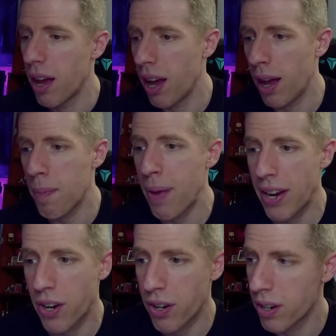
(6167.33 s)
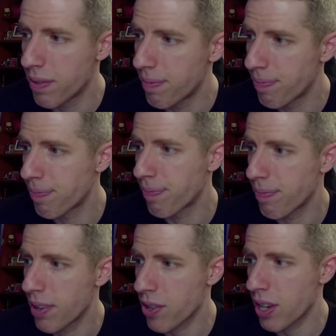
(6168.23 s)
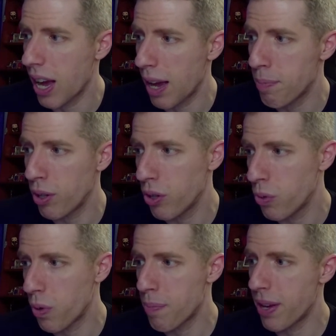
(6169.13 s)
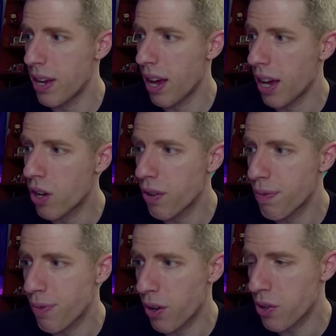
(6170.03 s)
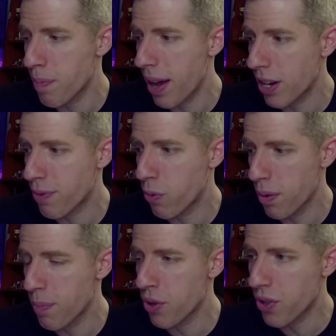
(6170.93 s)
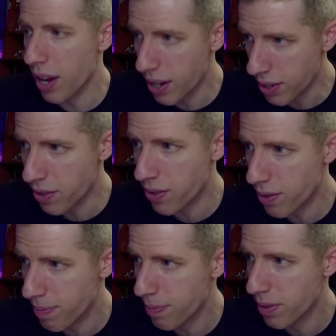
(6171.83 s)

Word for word: Uh, Bender, Skye Blue would be a good first match for Mercedes.